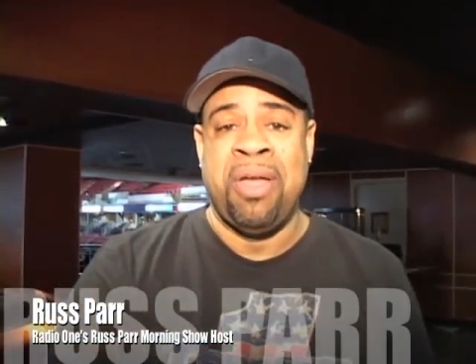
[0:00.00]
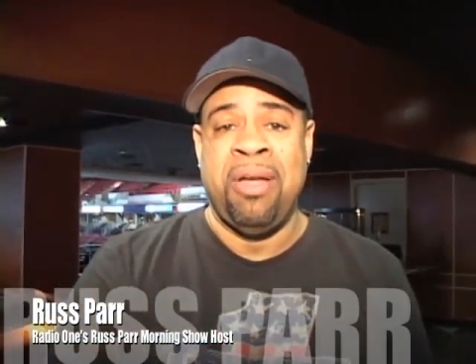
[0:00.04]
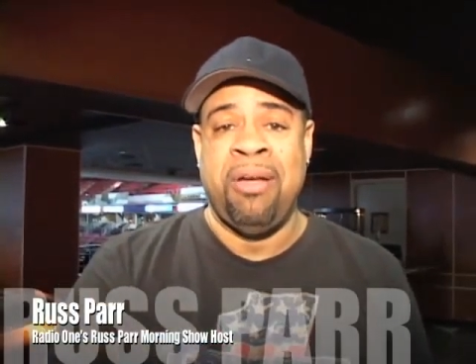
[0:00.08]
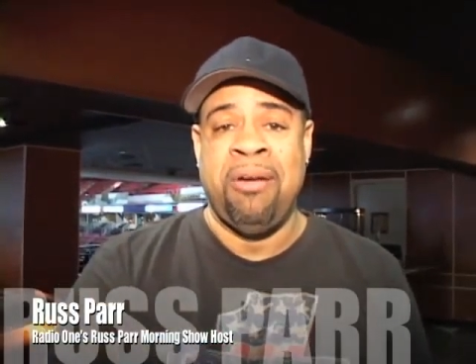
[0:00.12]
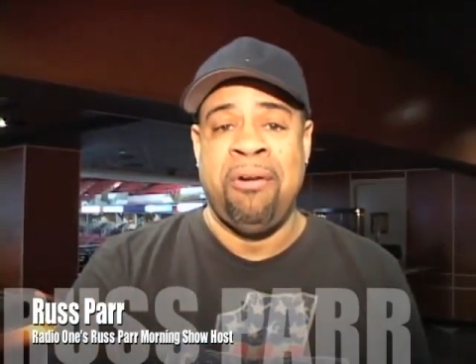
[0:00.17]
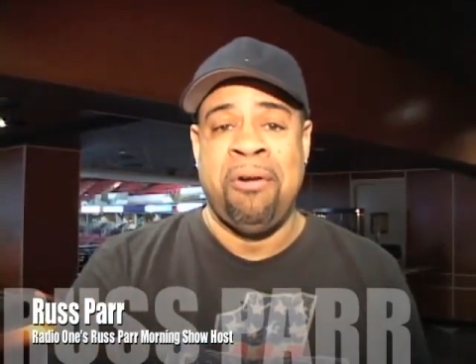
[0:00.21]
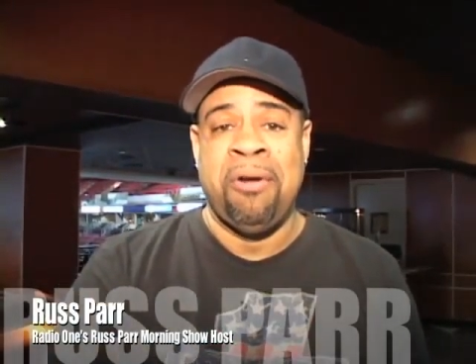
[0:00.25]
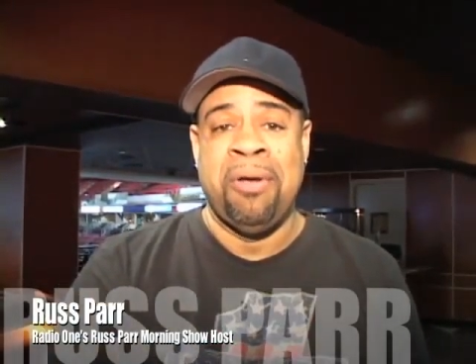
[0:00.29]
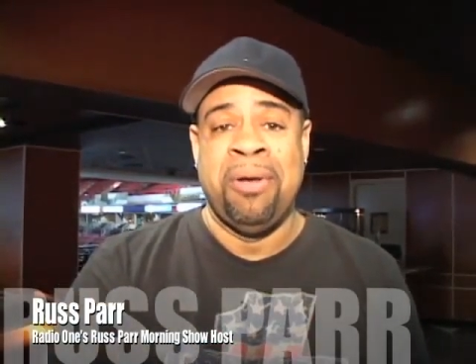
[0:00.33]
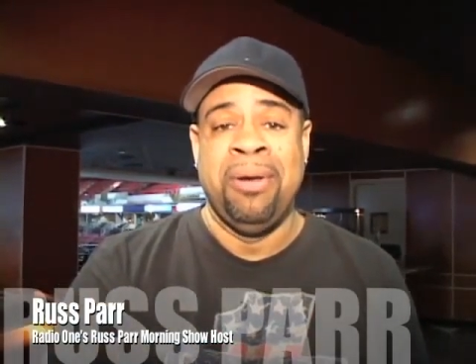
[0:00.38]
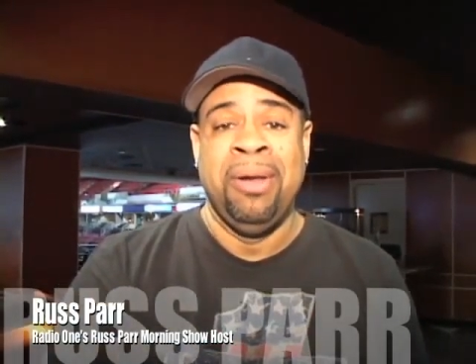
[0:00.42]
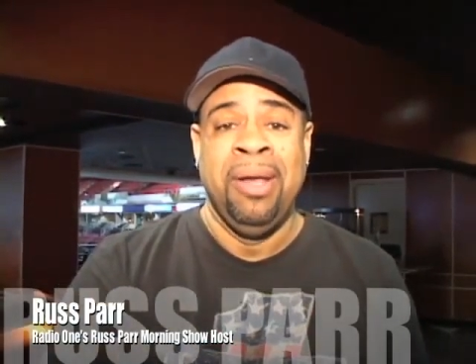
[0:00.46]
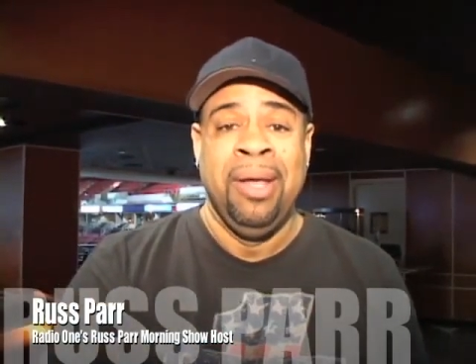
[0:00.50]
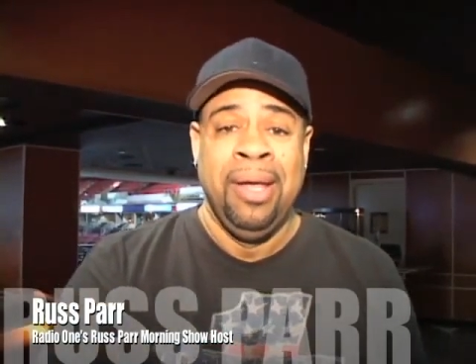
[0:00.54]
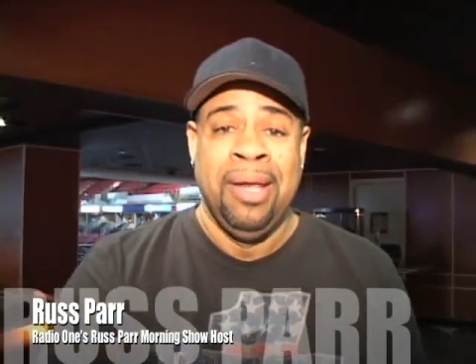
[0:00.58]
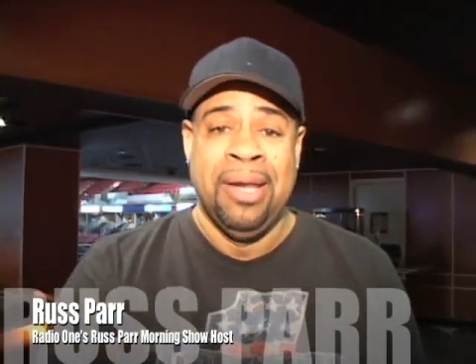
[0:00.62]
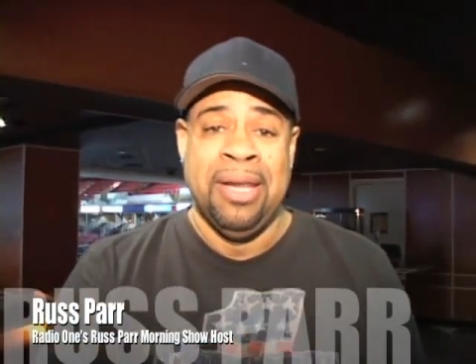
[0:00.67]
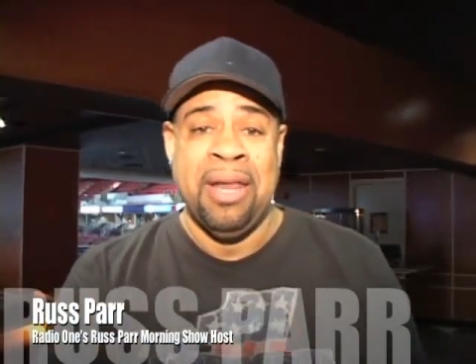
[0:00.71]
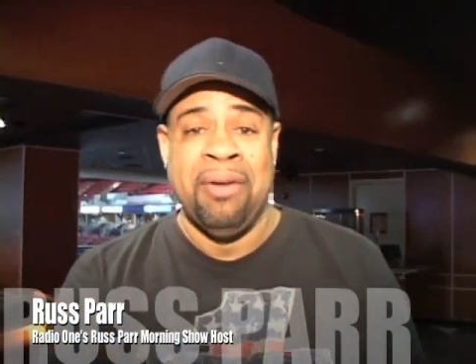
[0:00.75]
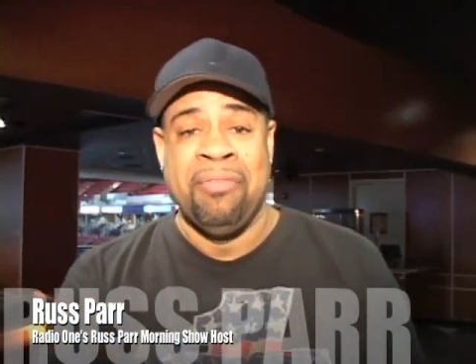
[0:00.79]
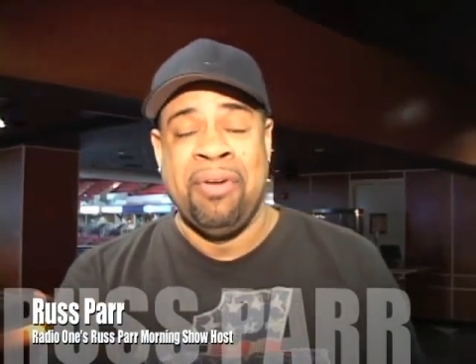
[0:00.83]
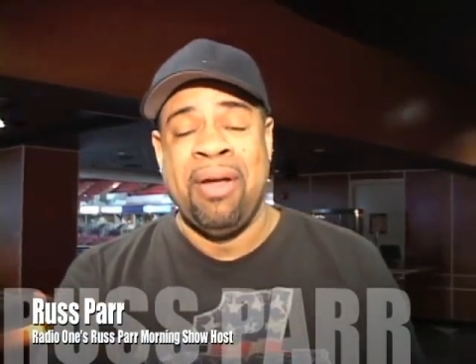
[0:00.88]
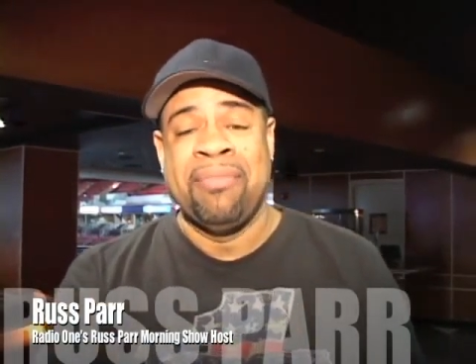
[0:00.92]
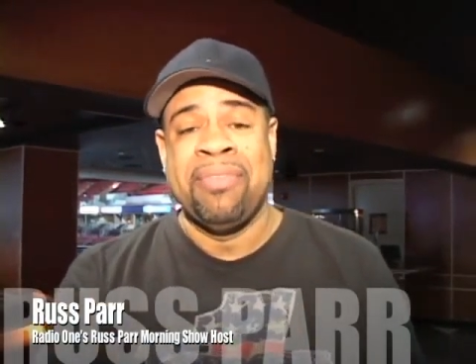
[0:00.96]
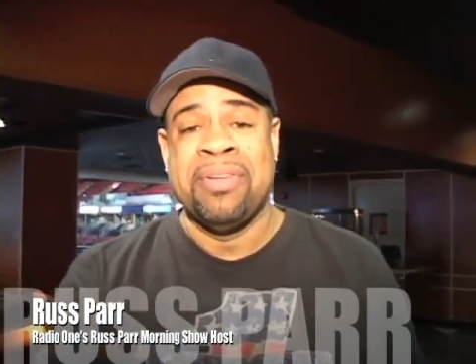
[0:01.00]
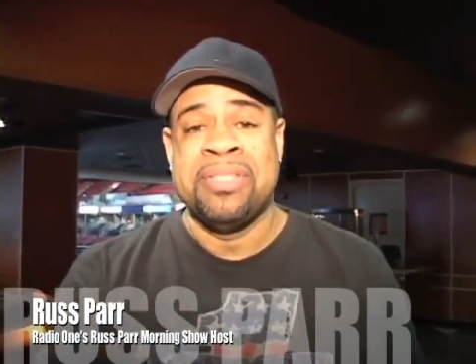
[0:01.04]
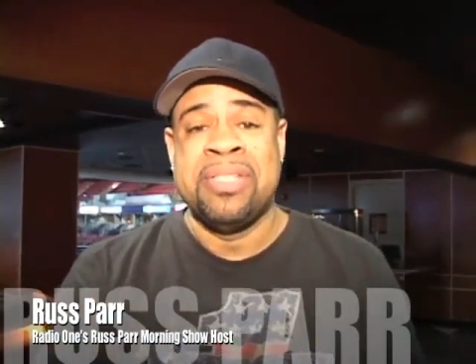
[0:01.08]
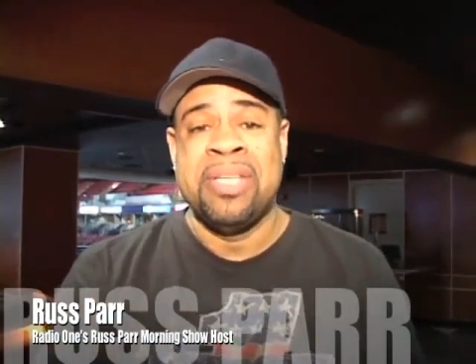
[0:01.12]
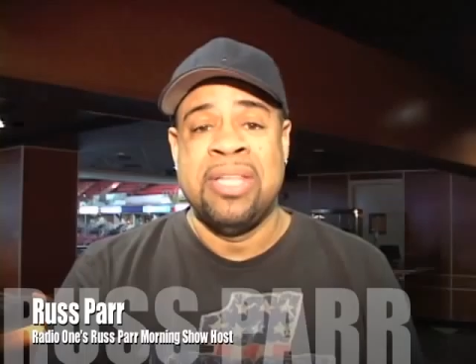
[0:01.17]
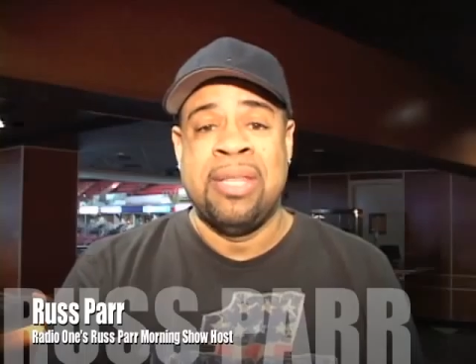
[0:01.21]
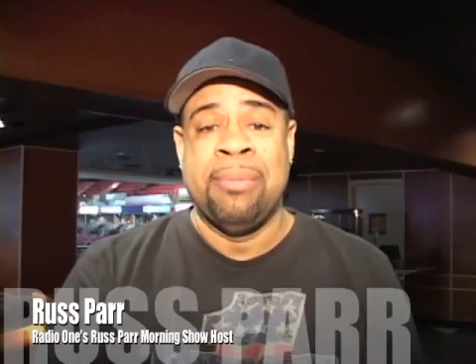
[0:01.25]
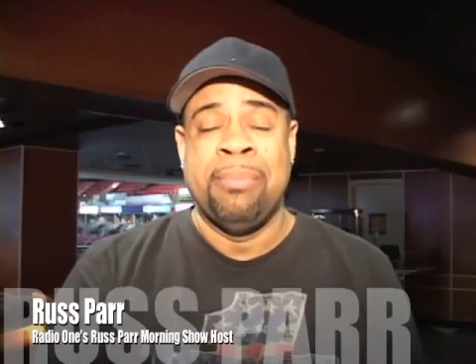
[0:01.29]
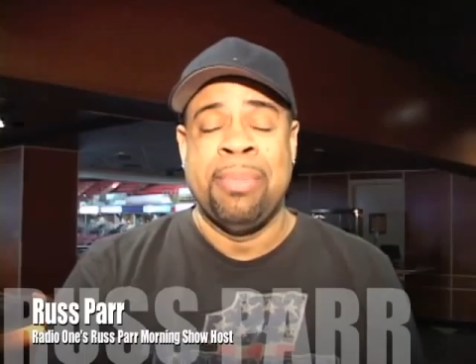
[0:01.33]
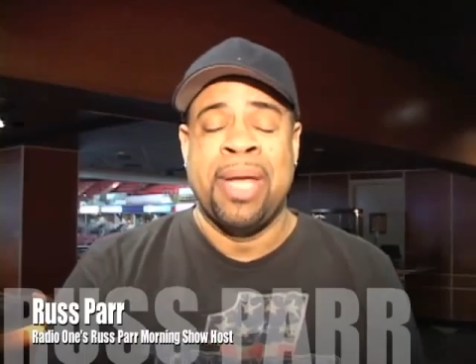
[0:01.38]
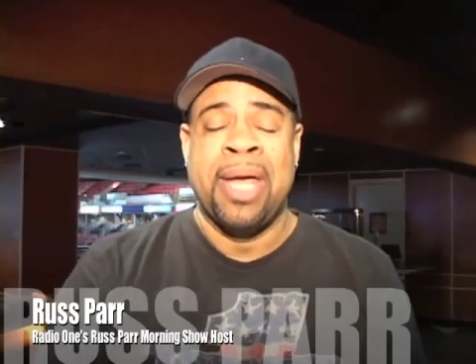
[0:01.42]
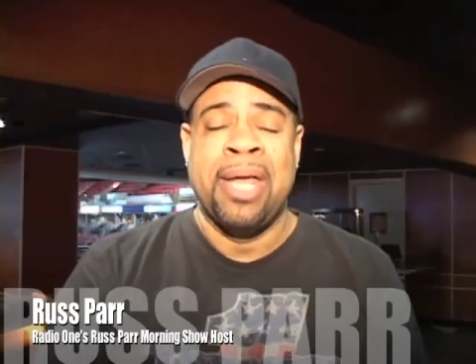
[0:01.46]
here and never have to see
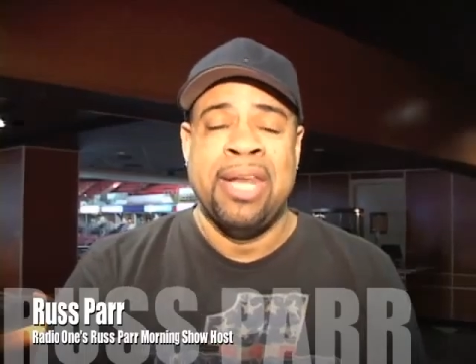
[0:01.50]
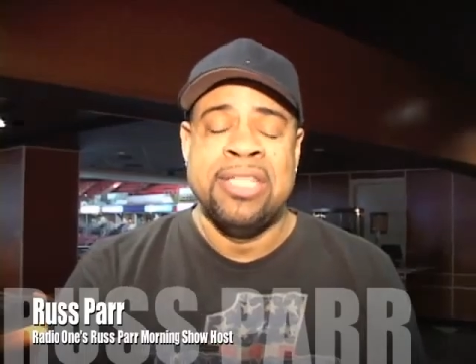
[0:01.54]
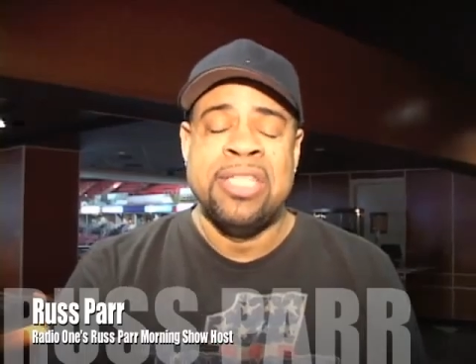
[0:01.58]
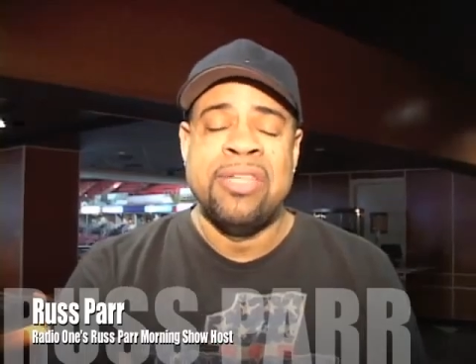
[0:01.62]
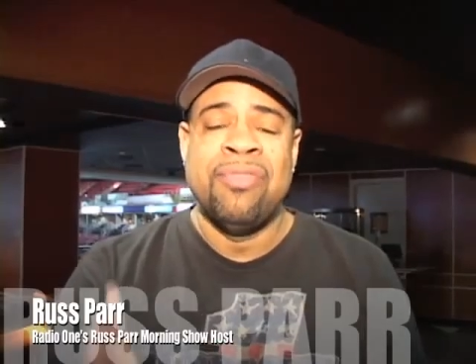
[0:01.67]
them again.